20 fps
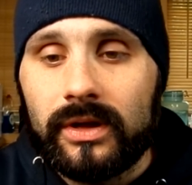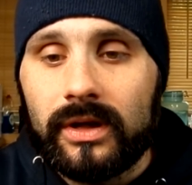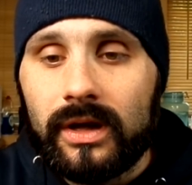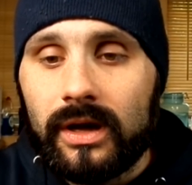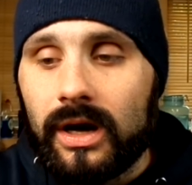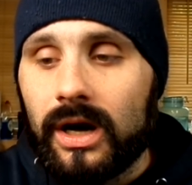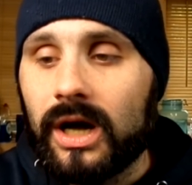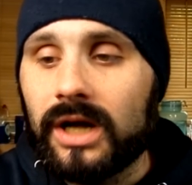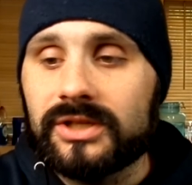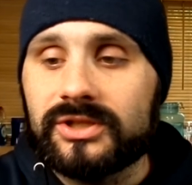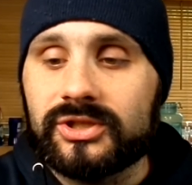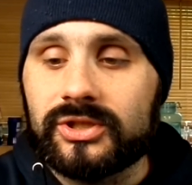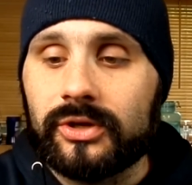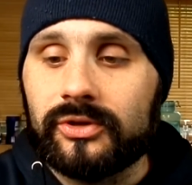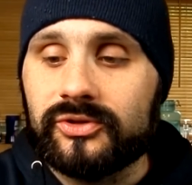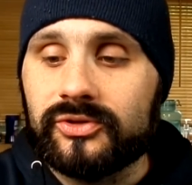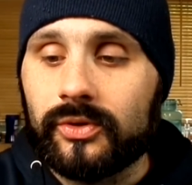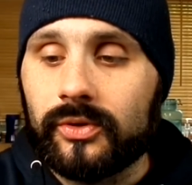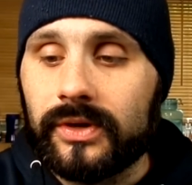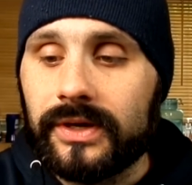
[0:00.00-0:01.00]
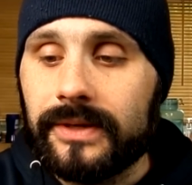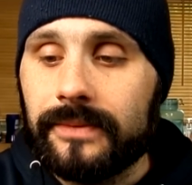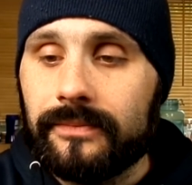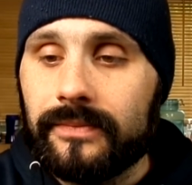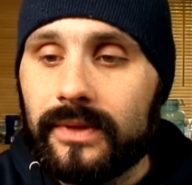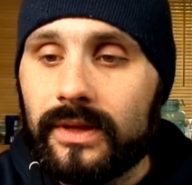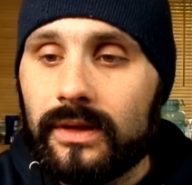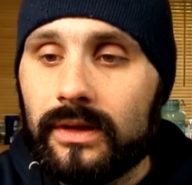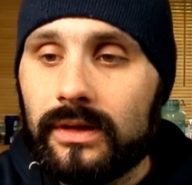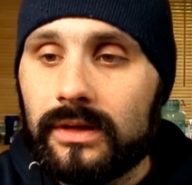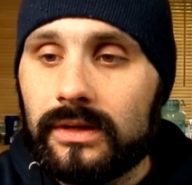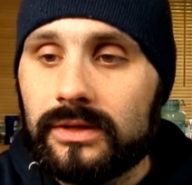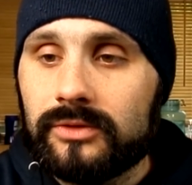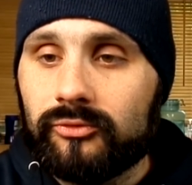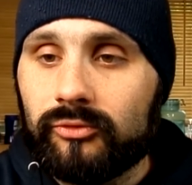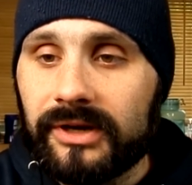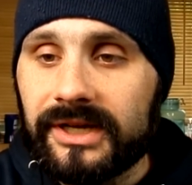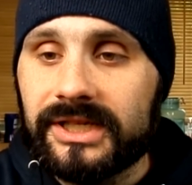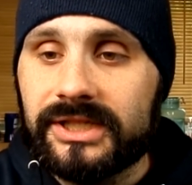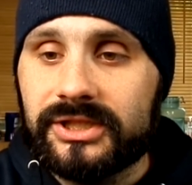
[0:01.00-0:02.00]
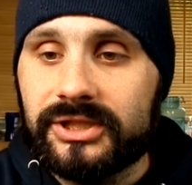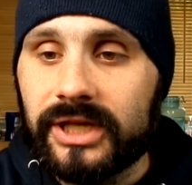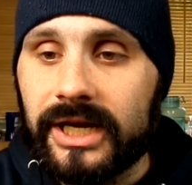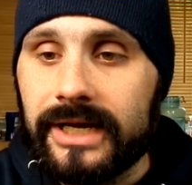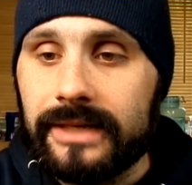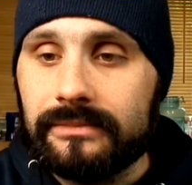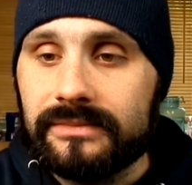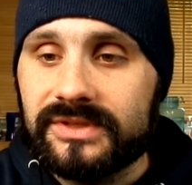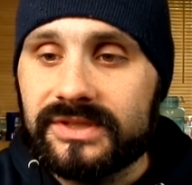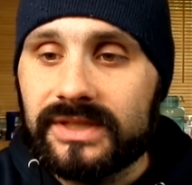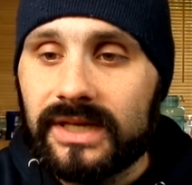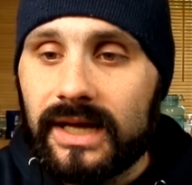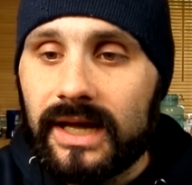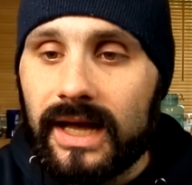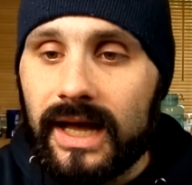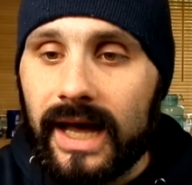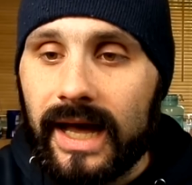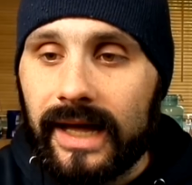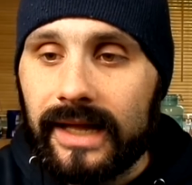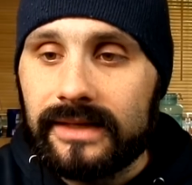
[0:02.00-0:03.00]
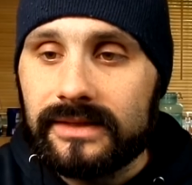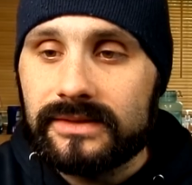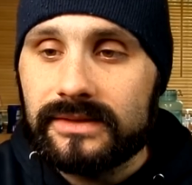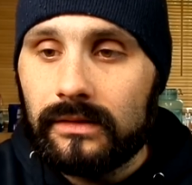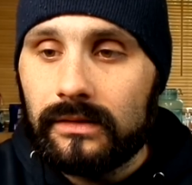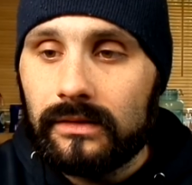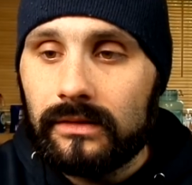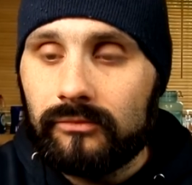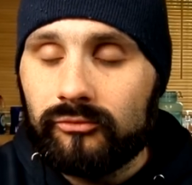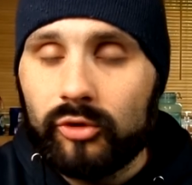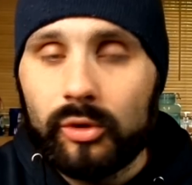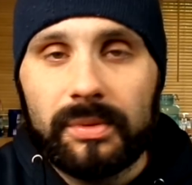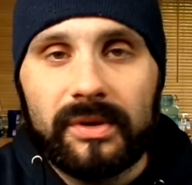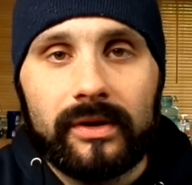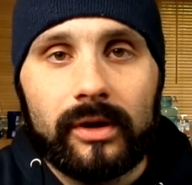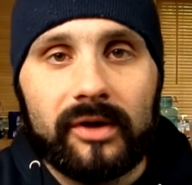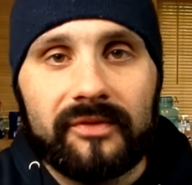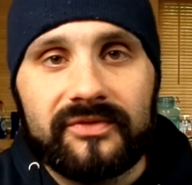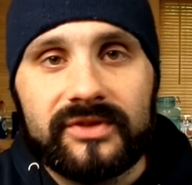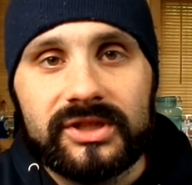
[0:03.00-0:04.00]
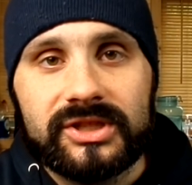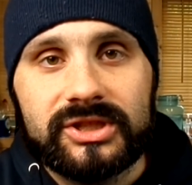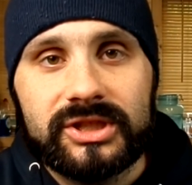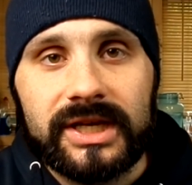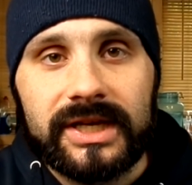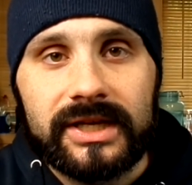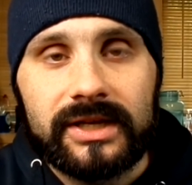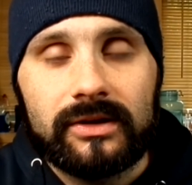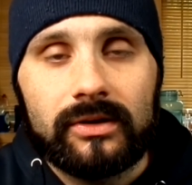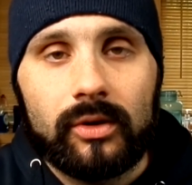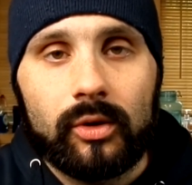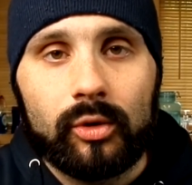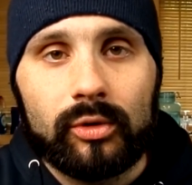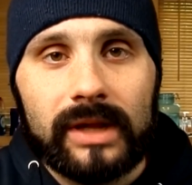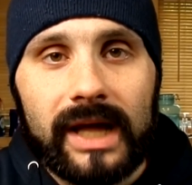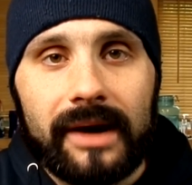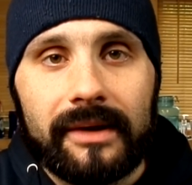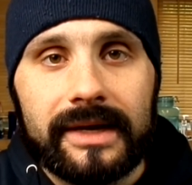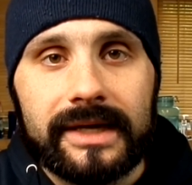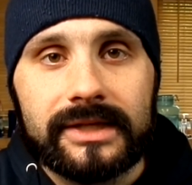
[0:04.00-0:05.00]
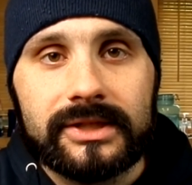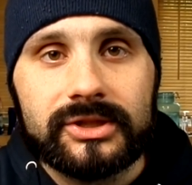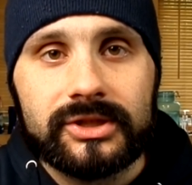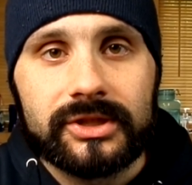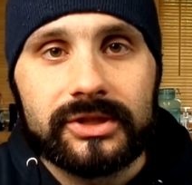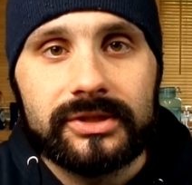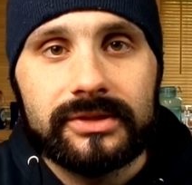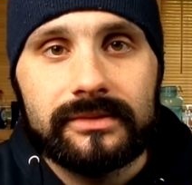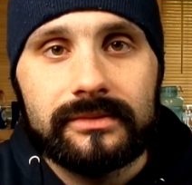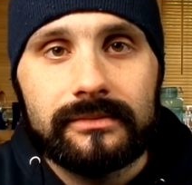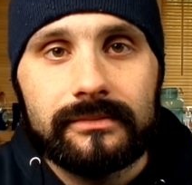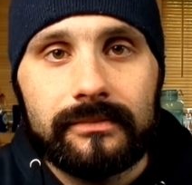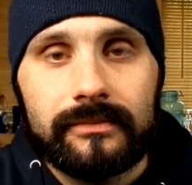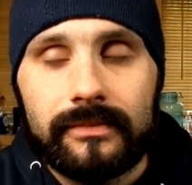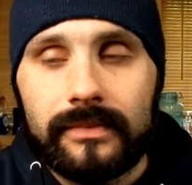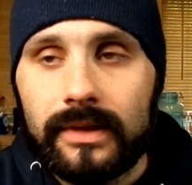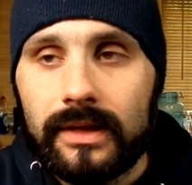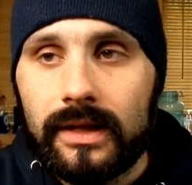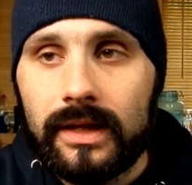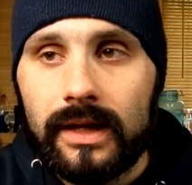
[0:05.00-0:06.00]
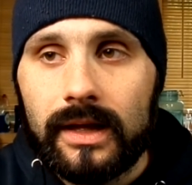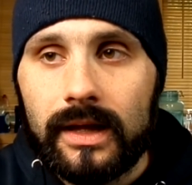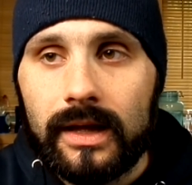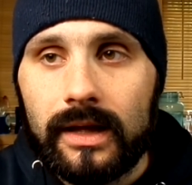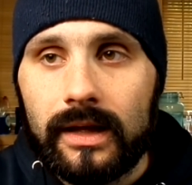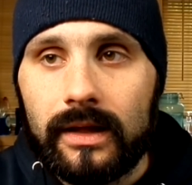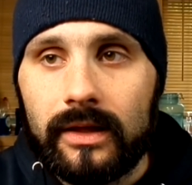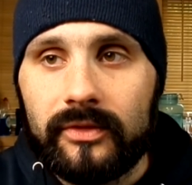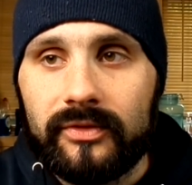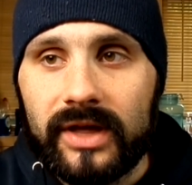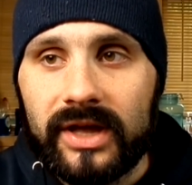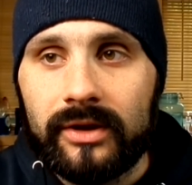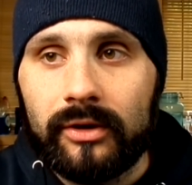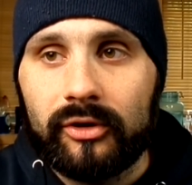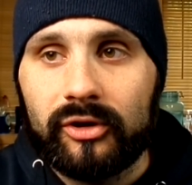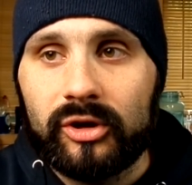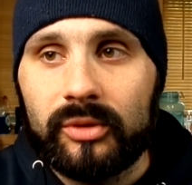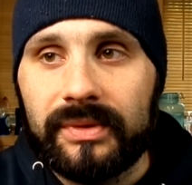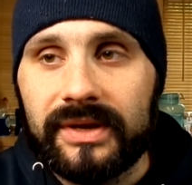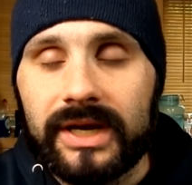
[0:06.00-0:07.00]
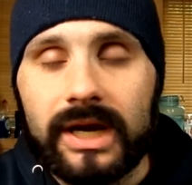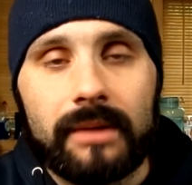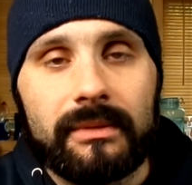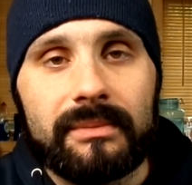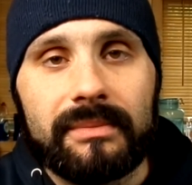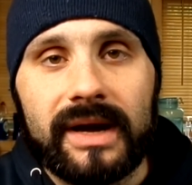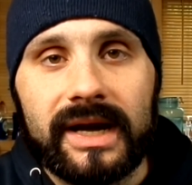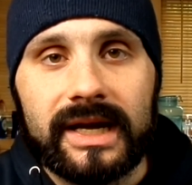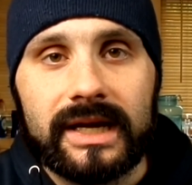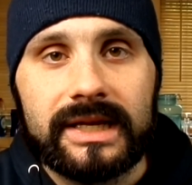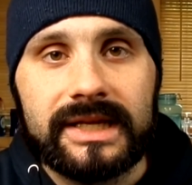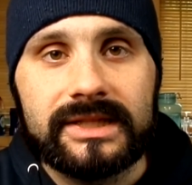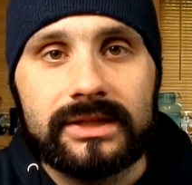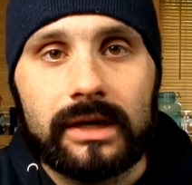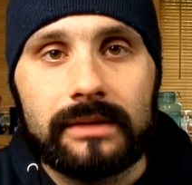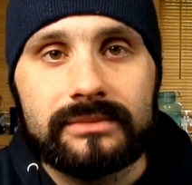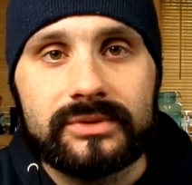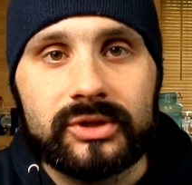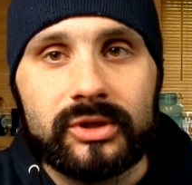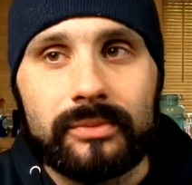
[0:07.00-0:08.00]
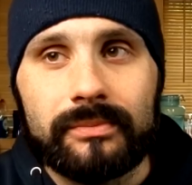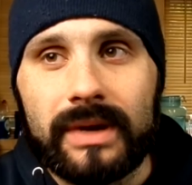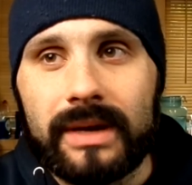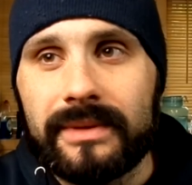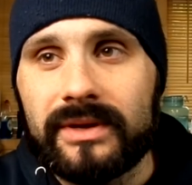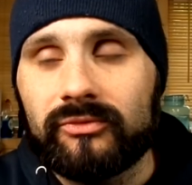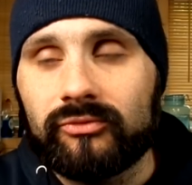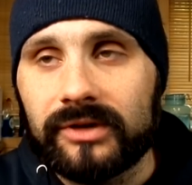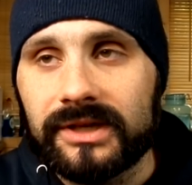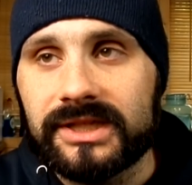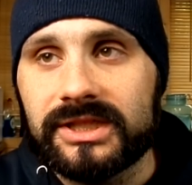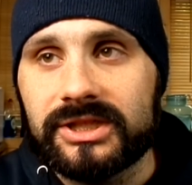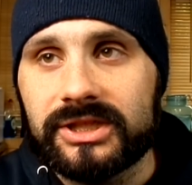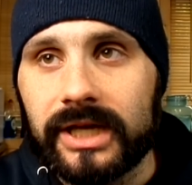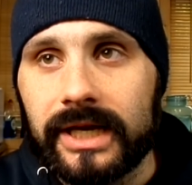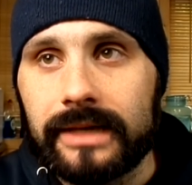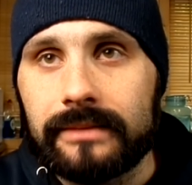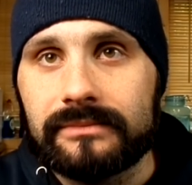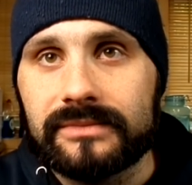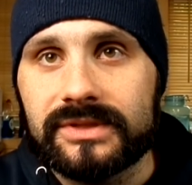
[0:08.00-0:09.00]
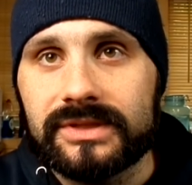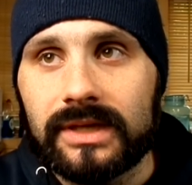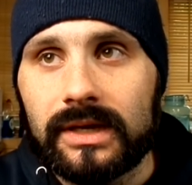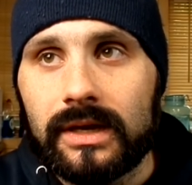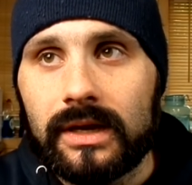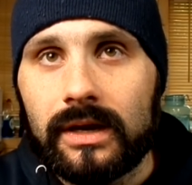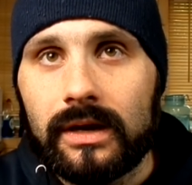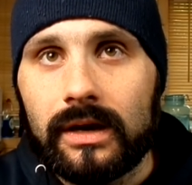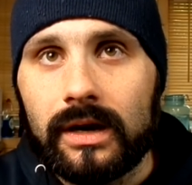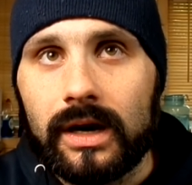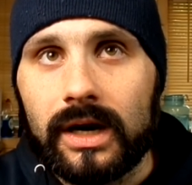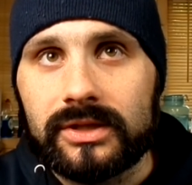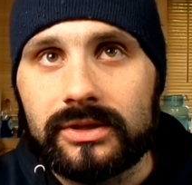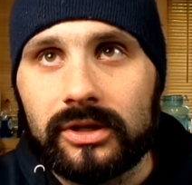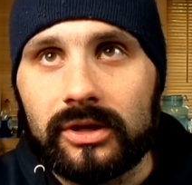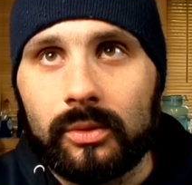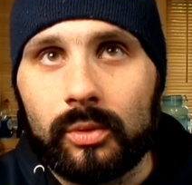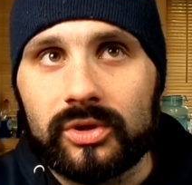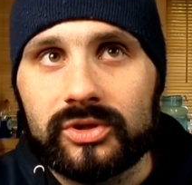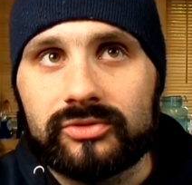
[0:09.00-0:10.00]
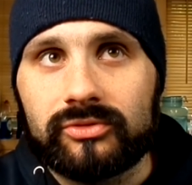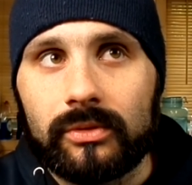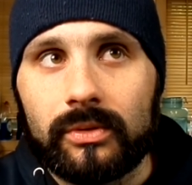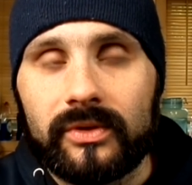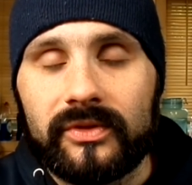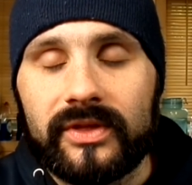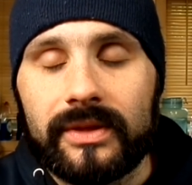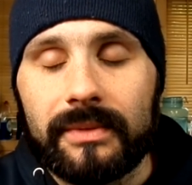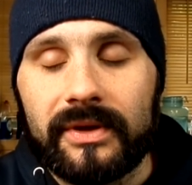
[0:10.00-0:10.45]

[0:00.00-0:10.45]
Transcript: Hudson-Odoi, Reece James, and Ruben Loftus-Cheek, all out injured, they're not going to be coming back anytime soon. Maybe Reece James, I don't know what's wrong with him.